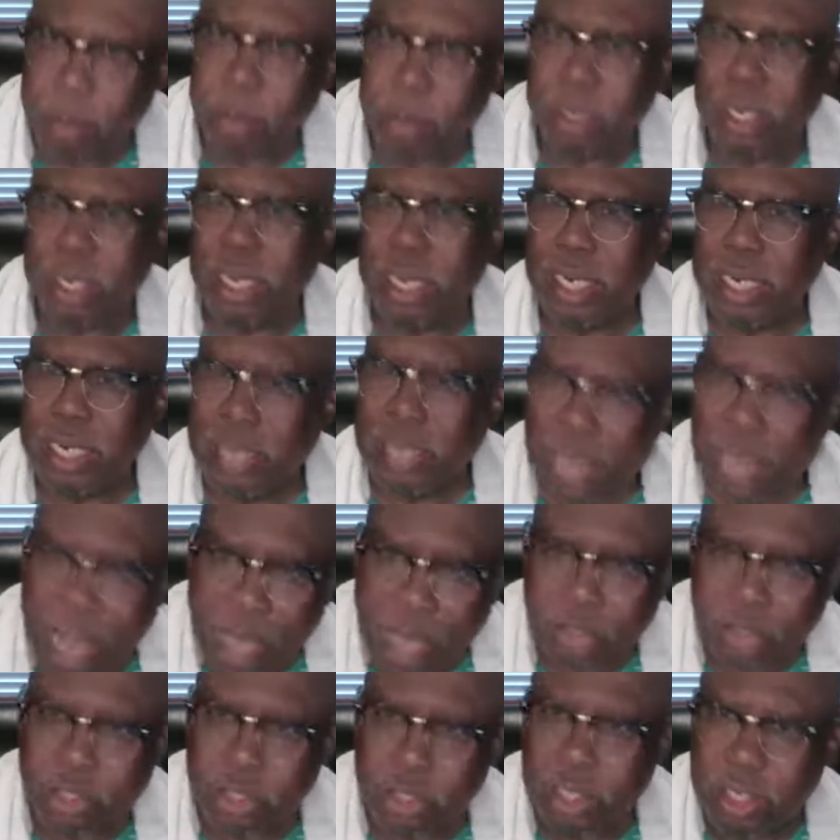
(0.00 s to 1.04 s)
and
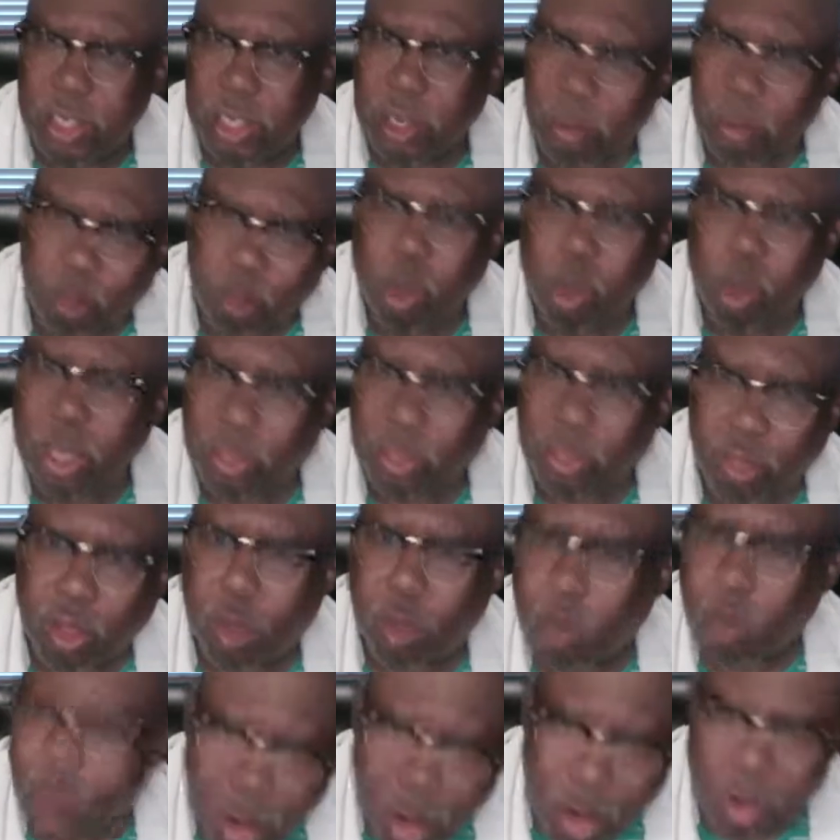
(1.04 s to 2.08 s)
denounced him with the
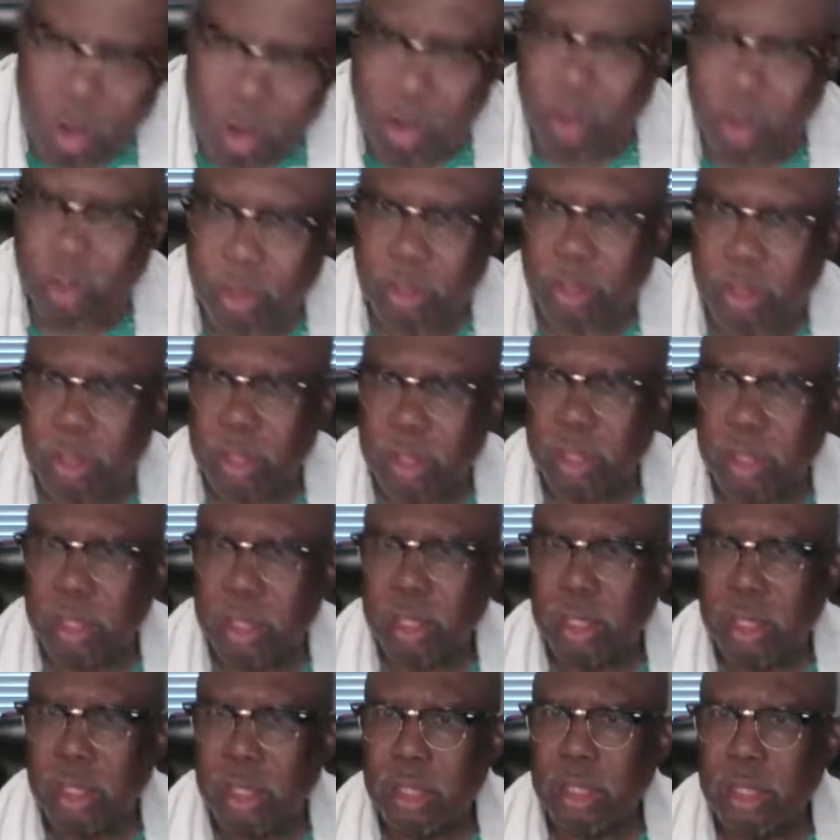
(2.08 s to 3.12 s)
word.
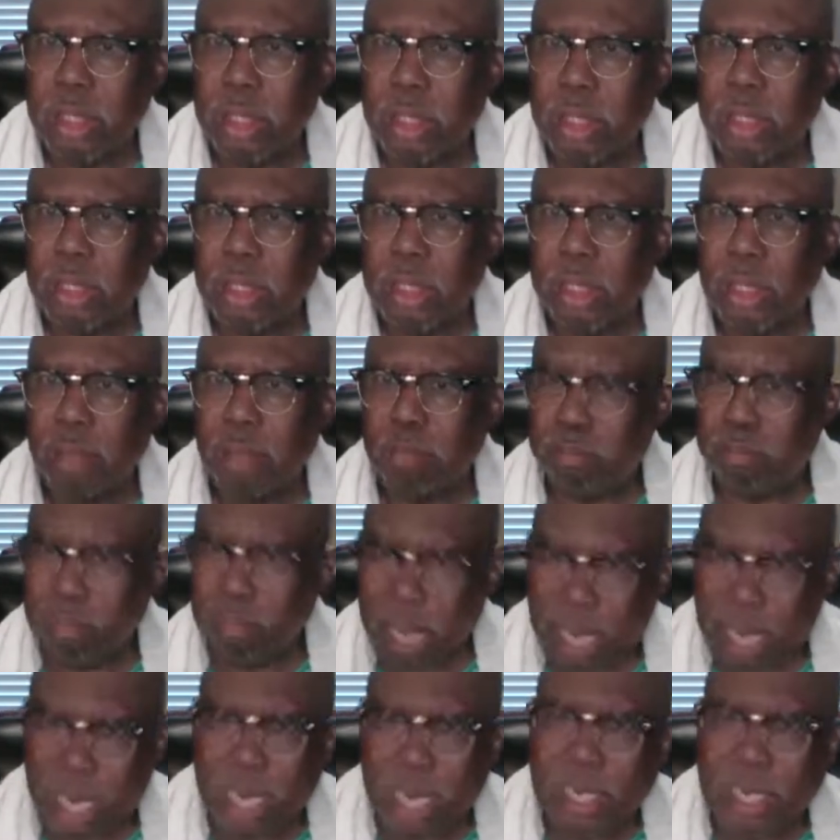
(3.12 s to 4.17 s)
A
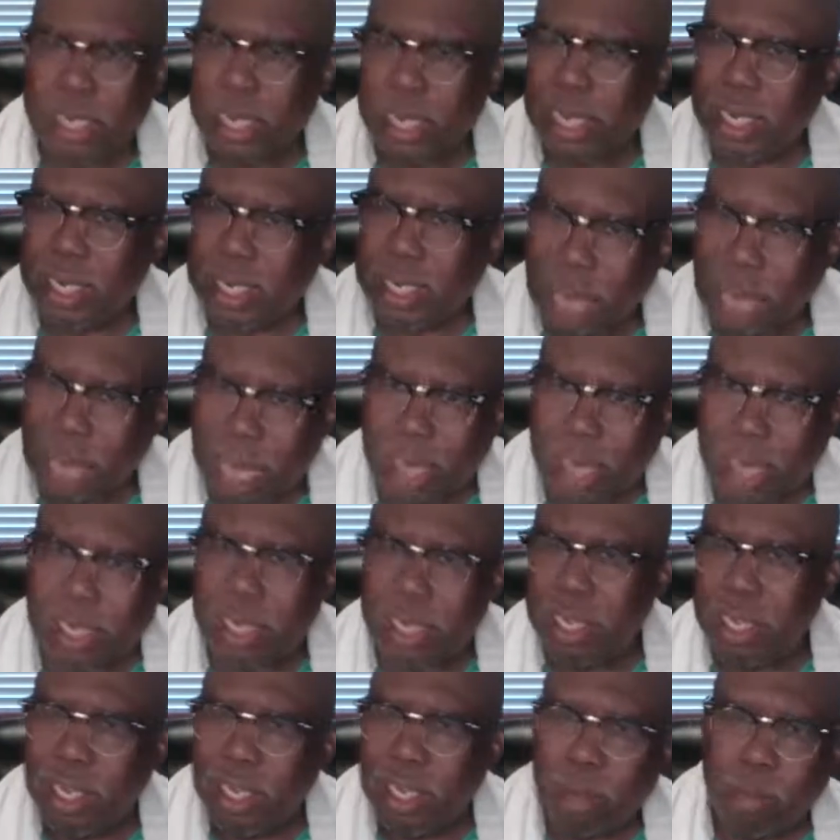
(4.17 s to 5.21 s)
man cannot
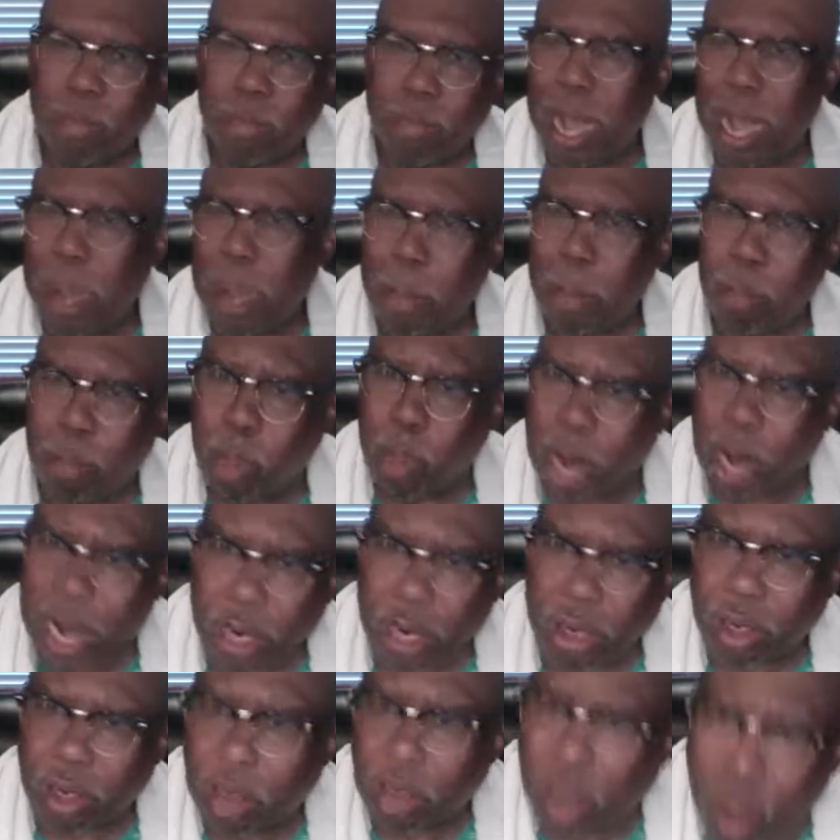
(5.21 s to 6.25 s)
live by
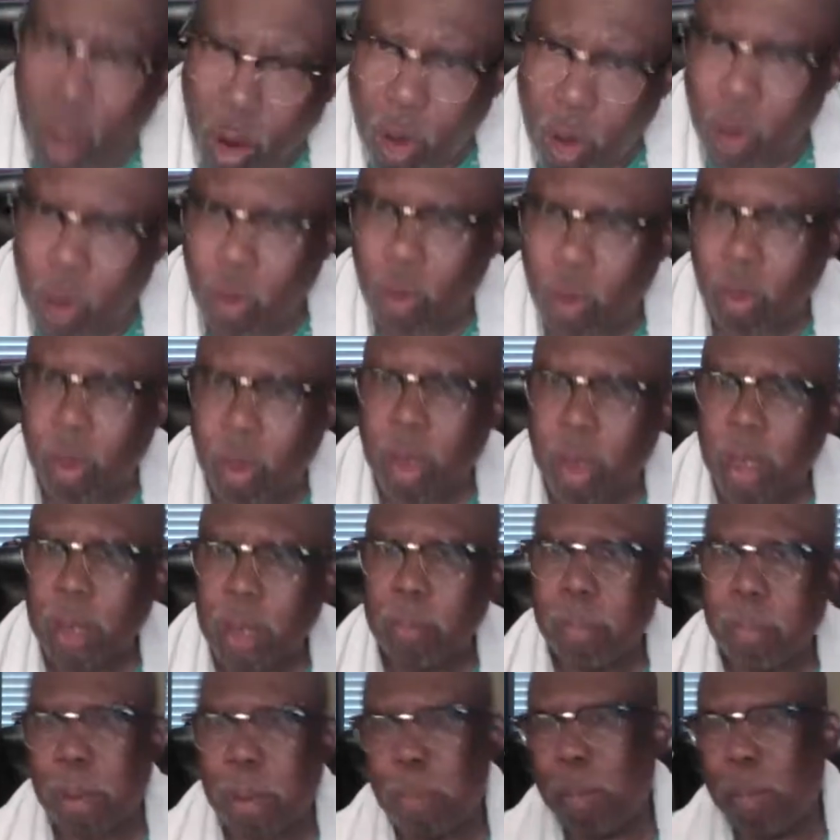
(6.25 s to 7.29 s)
bread alone,
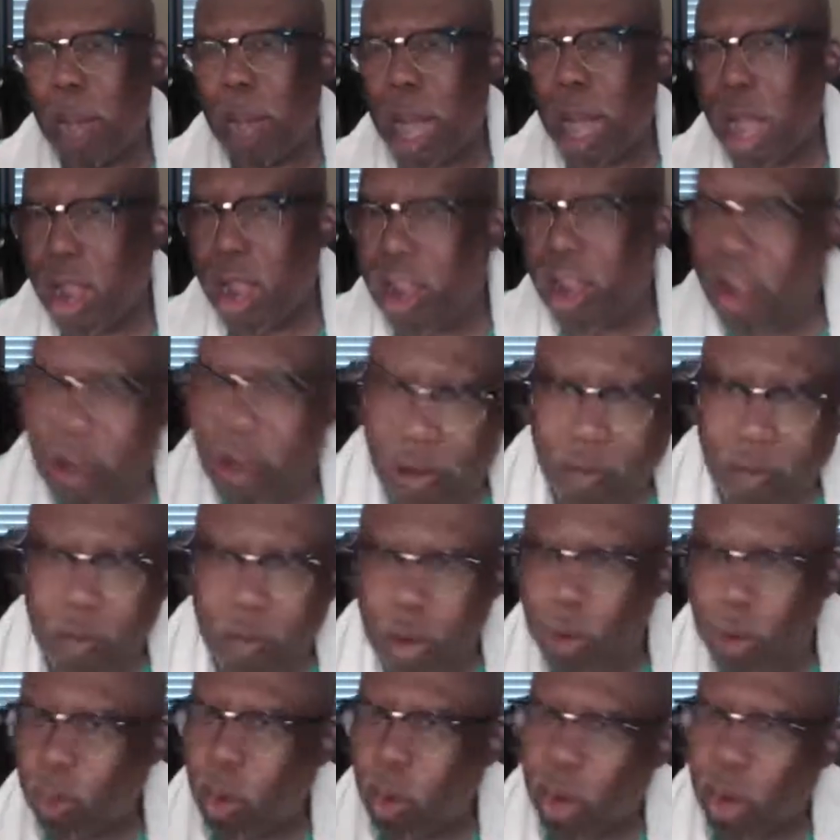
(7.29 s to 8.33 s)
but by
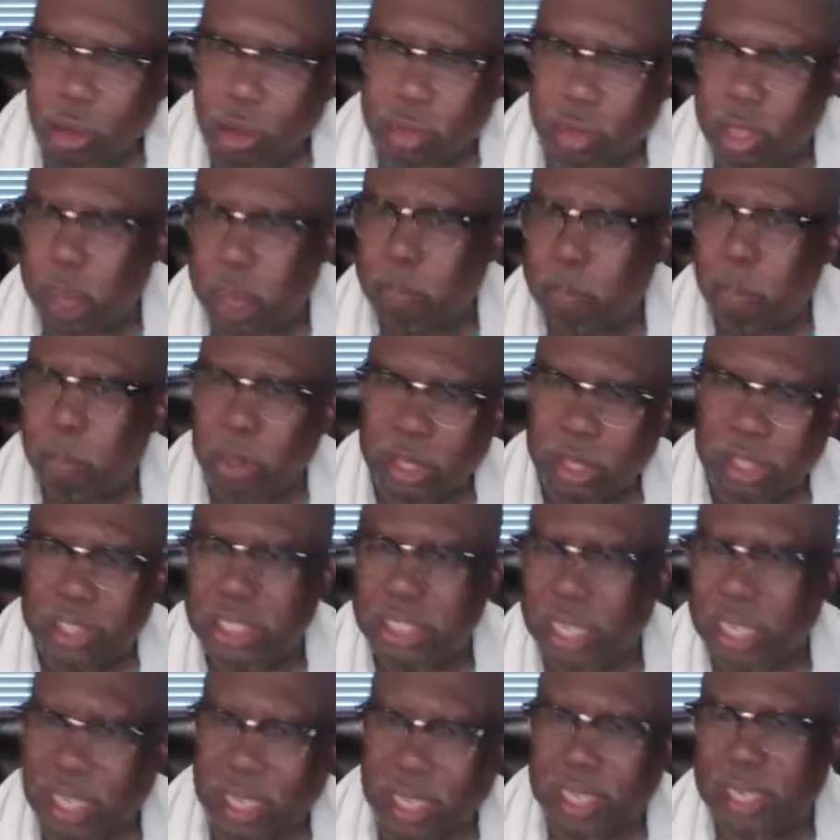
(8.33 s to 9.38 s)
every word that
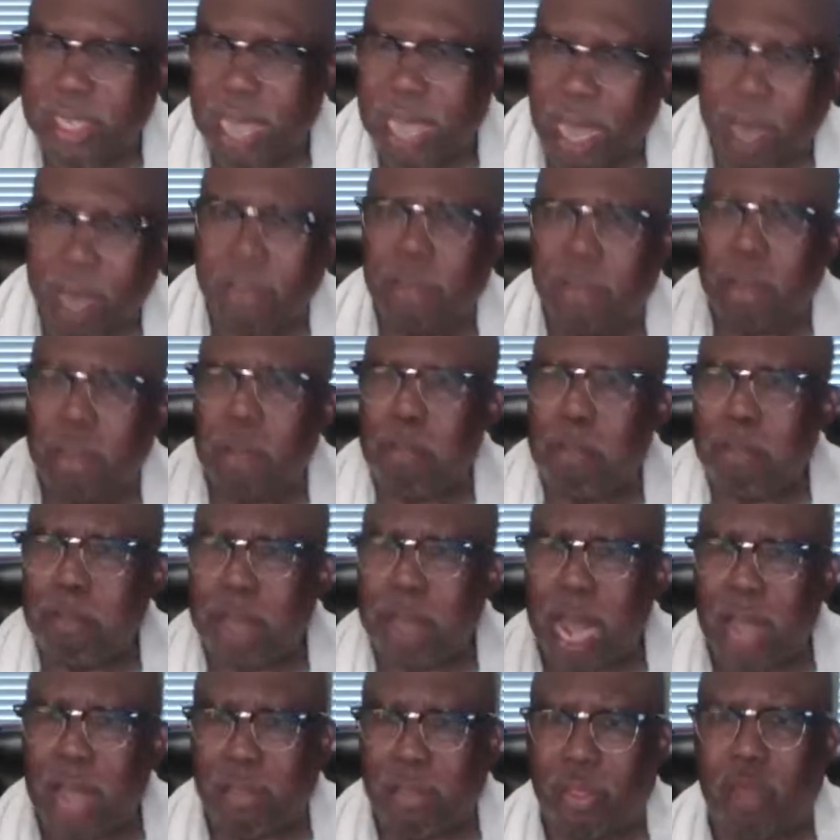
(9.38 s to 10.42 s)
proceedeth out of the
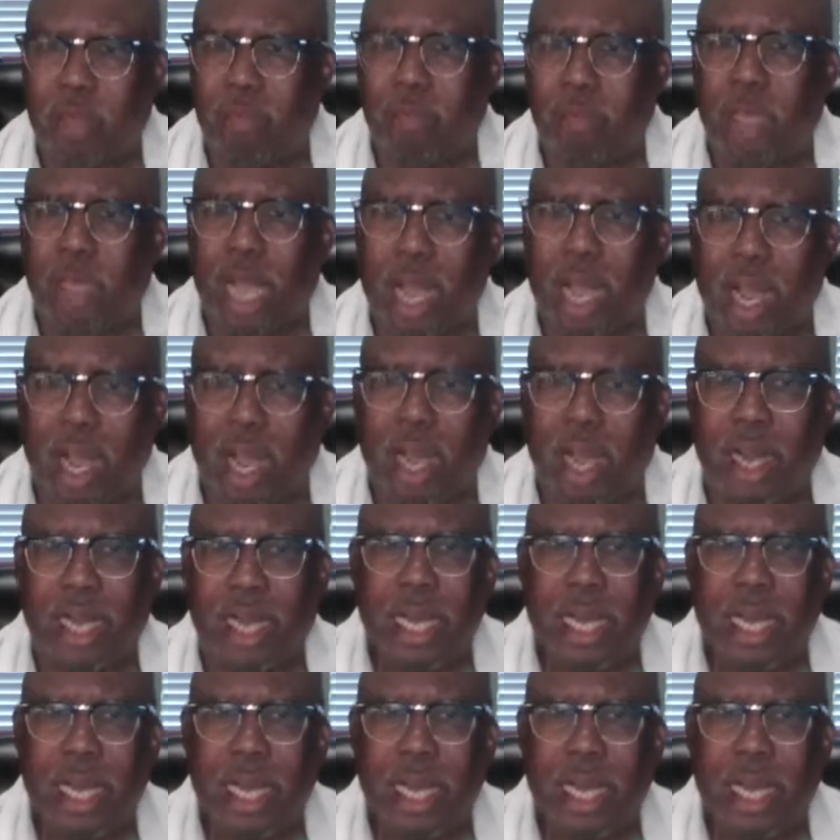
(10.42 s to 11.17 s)
mouth of God.